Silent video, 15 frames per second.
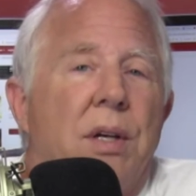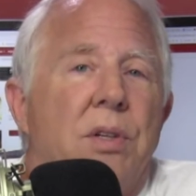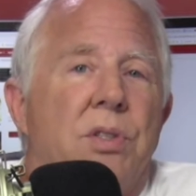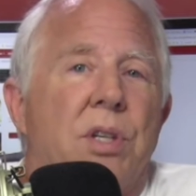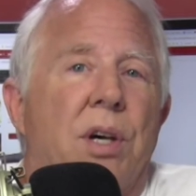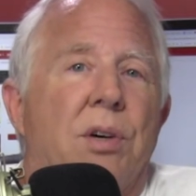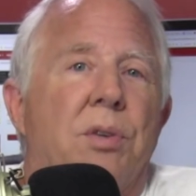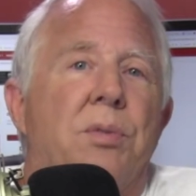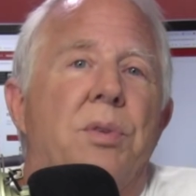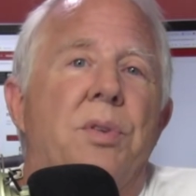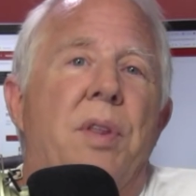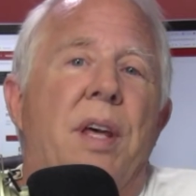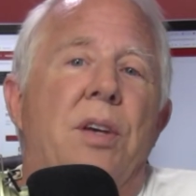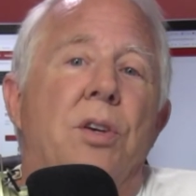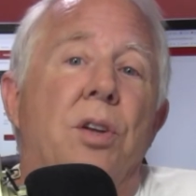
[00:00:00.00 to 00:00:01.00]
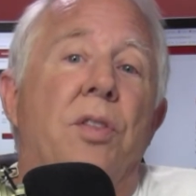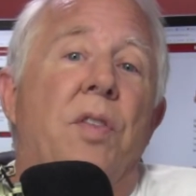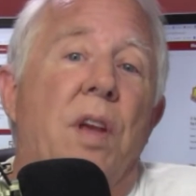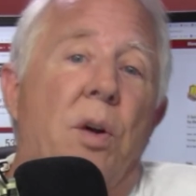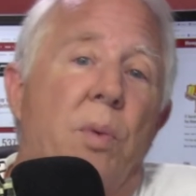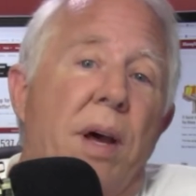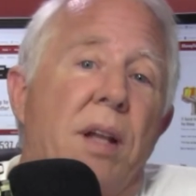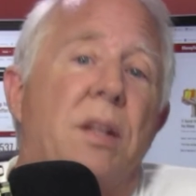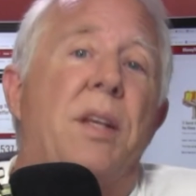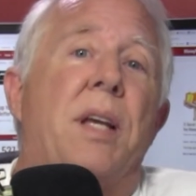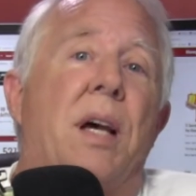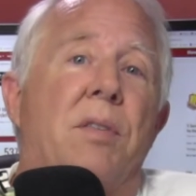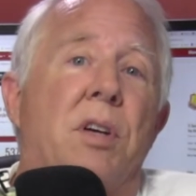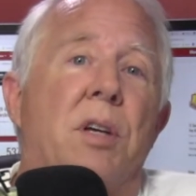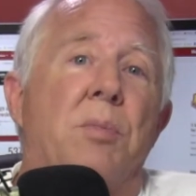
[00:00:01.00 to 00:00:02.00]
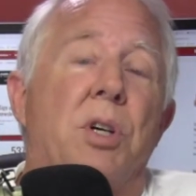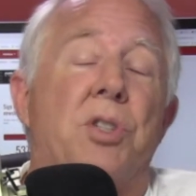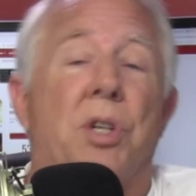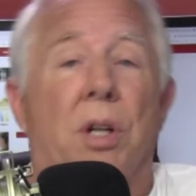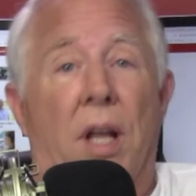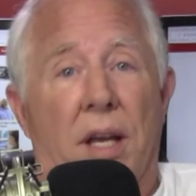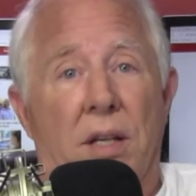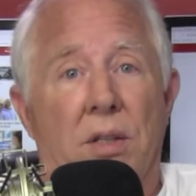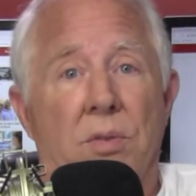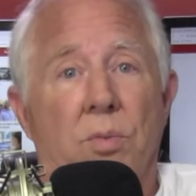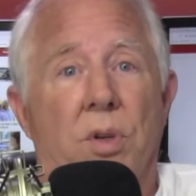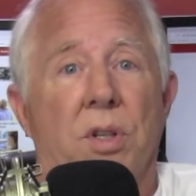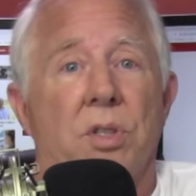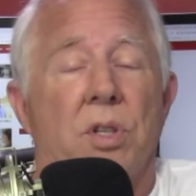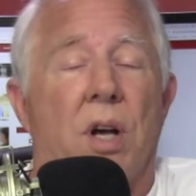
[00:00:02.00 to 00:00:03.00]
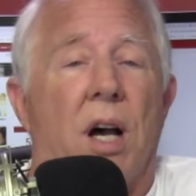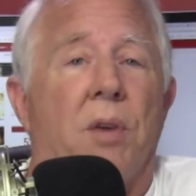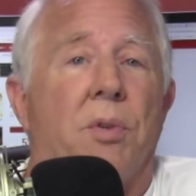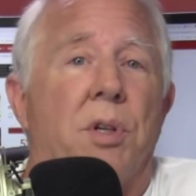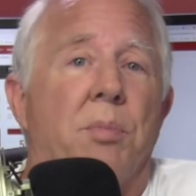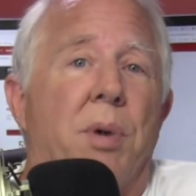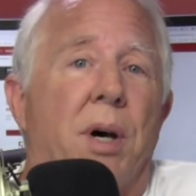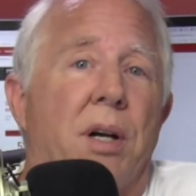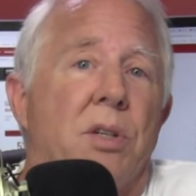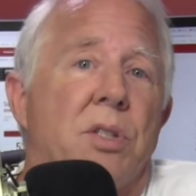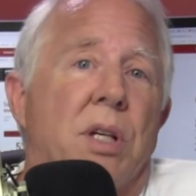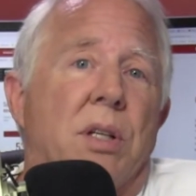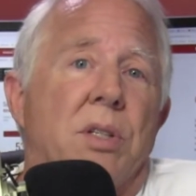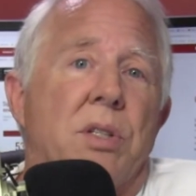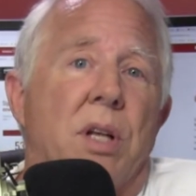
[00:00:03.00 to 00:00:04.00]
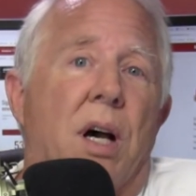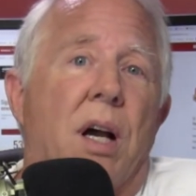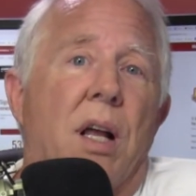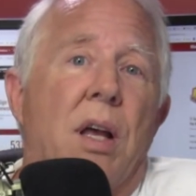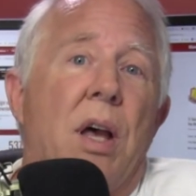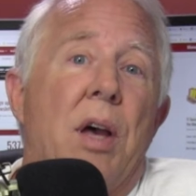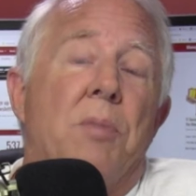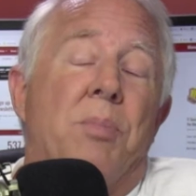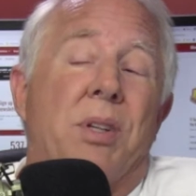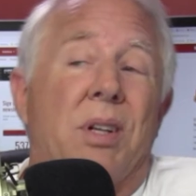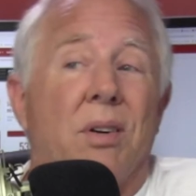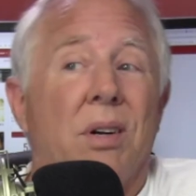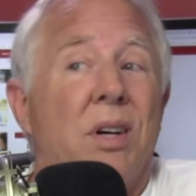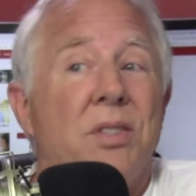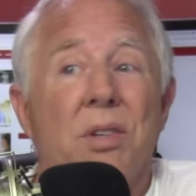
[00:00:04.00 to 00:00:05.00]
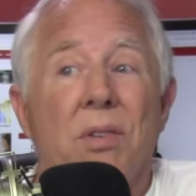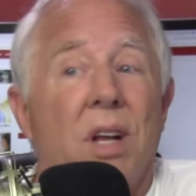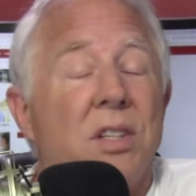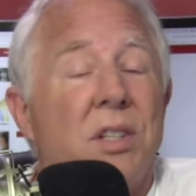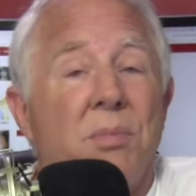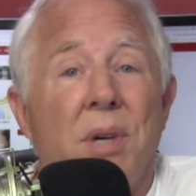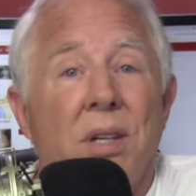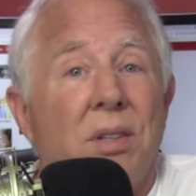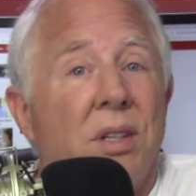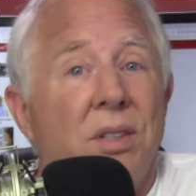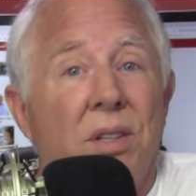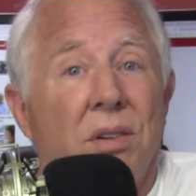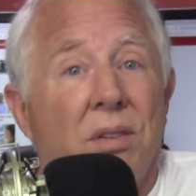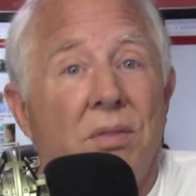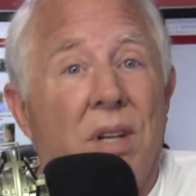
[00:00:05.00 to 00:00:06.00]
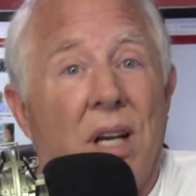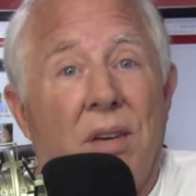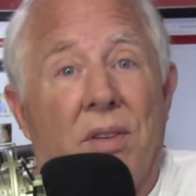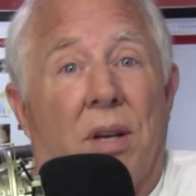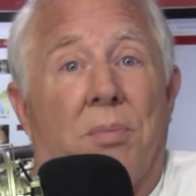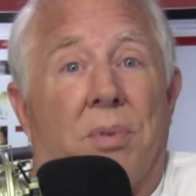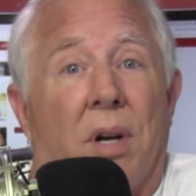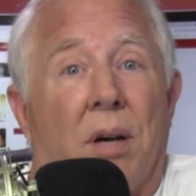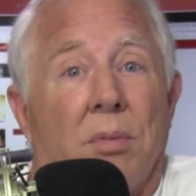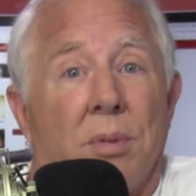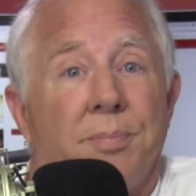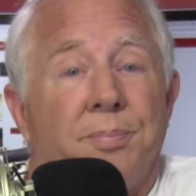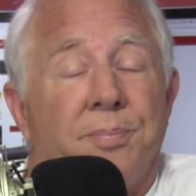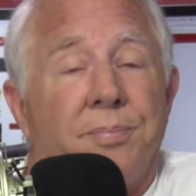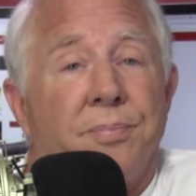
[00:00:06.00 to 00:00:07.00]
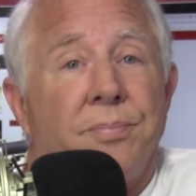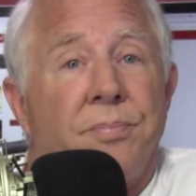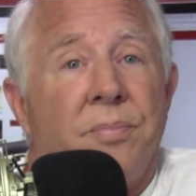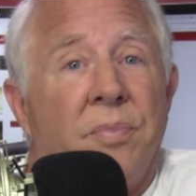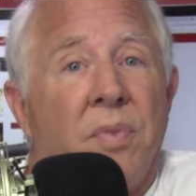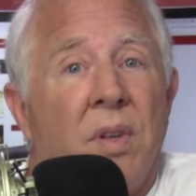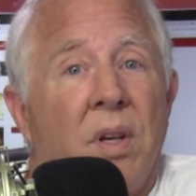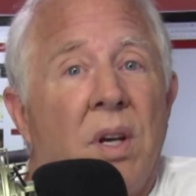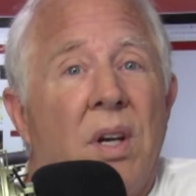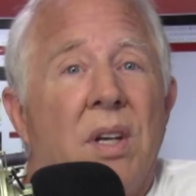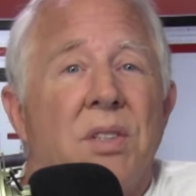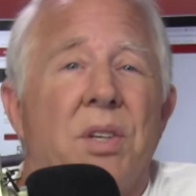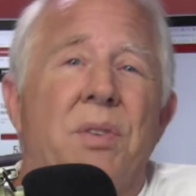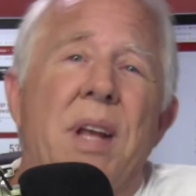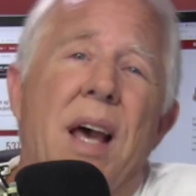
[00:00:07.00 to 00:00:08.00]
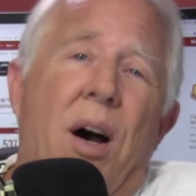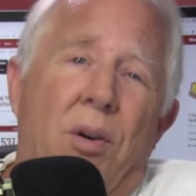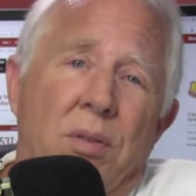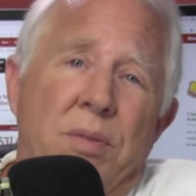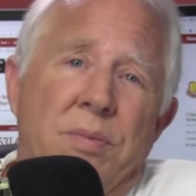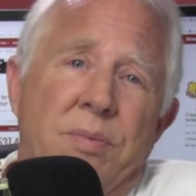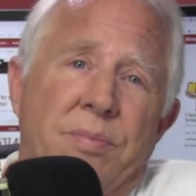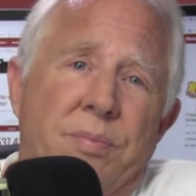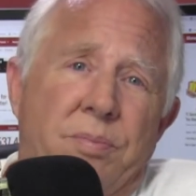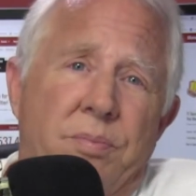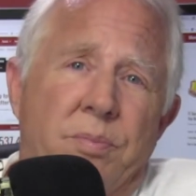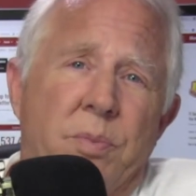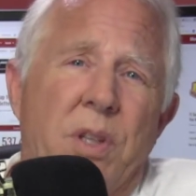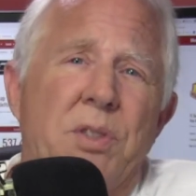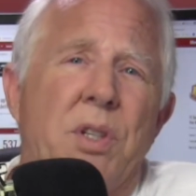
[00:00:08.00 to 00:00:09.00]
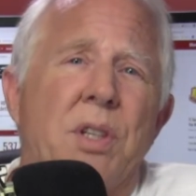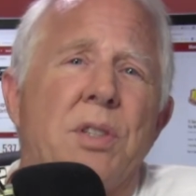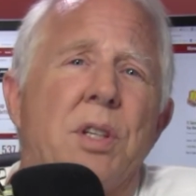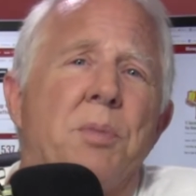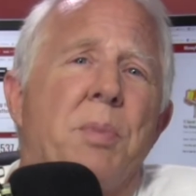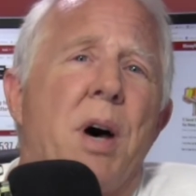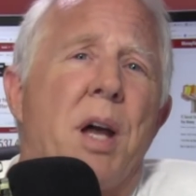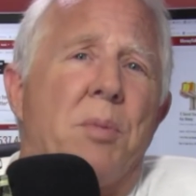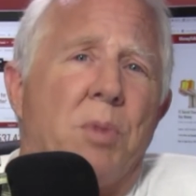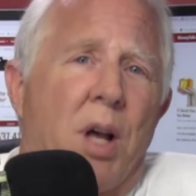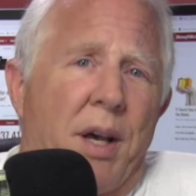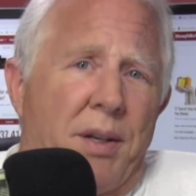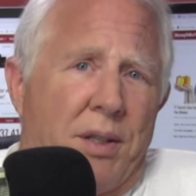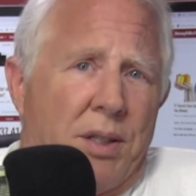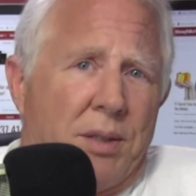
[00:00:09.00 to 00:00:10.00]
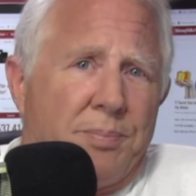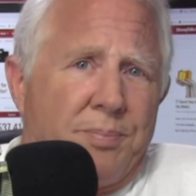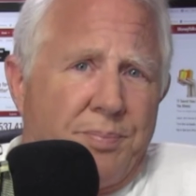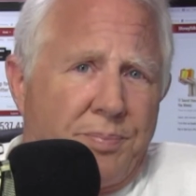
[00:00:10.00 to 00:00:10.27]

So they could theoretically have a commission like with a stock when you buy or sell a stock. But there are also lots of them out there. You don't even have that problem. So now, let's get to the bottom line here.